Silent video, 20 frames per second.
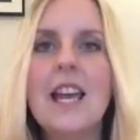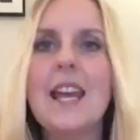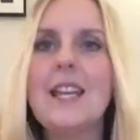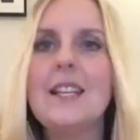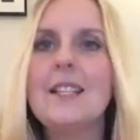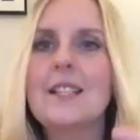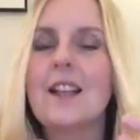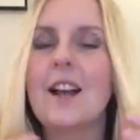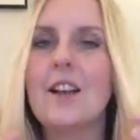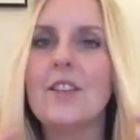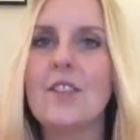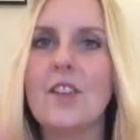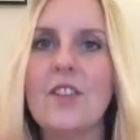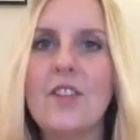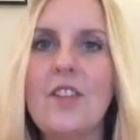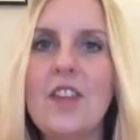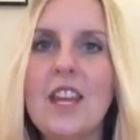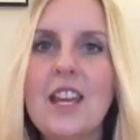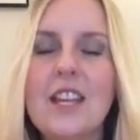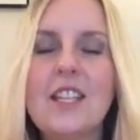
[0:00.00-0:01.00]
It's like the
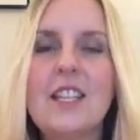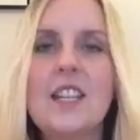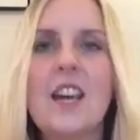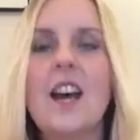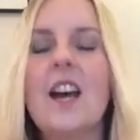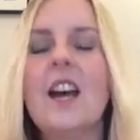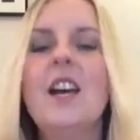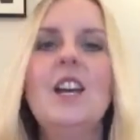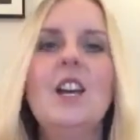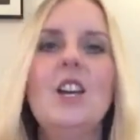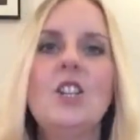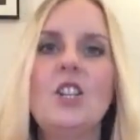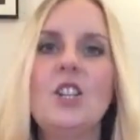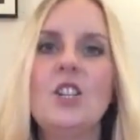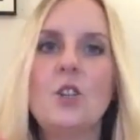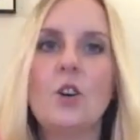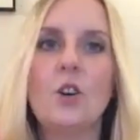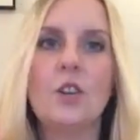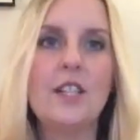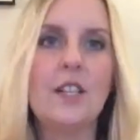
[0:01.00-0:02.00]
theatre.
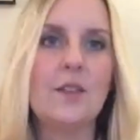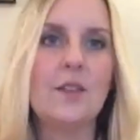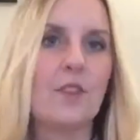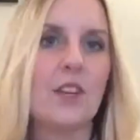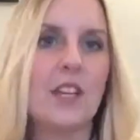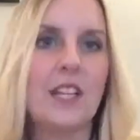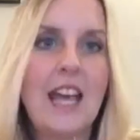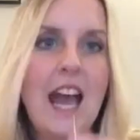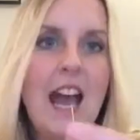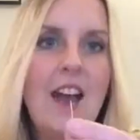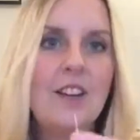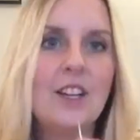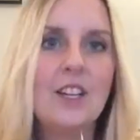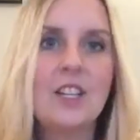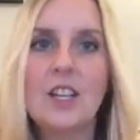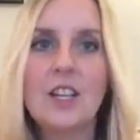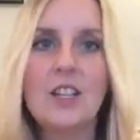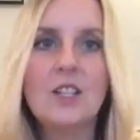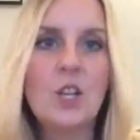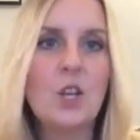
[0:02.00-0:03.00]
She's got different
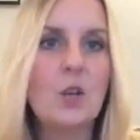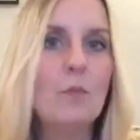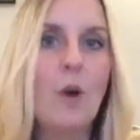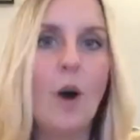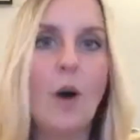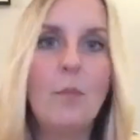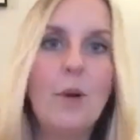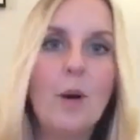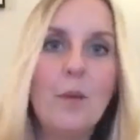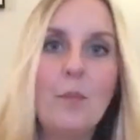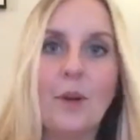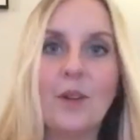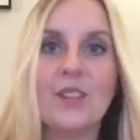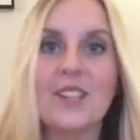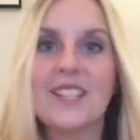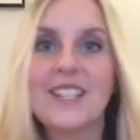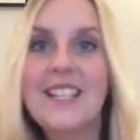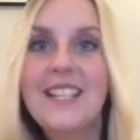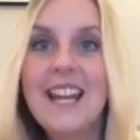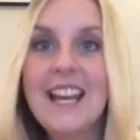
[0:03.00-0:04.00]
characters who pop up
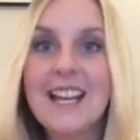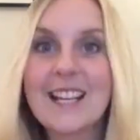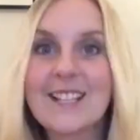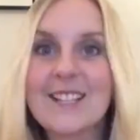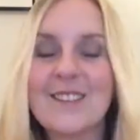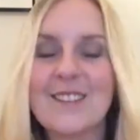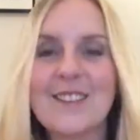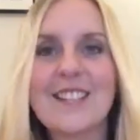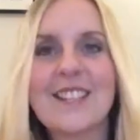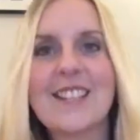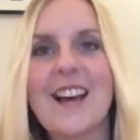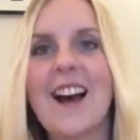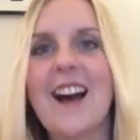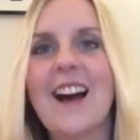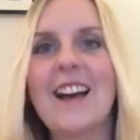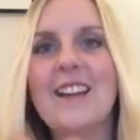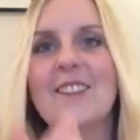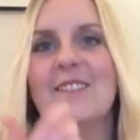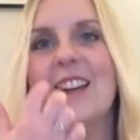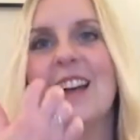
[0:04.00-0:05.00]
on sticks all the
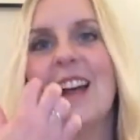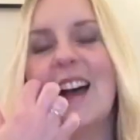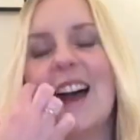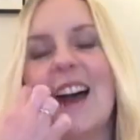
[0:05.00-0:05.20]
time.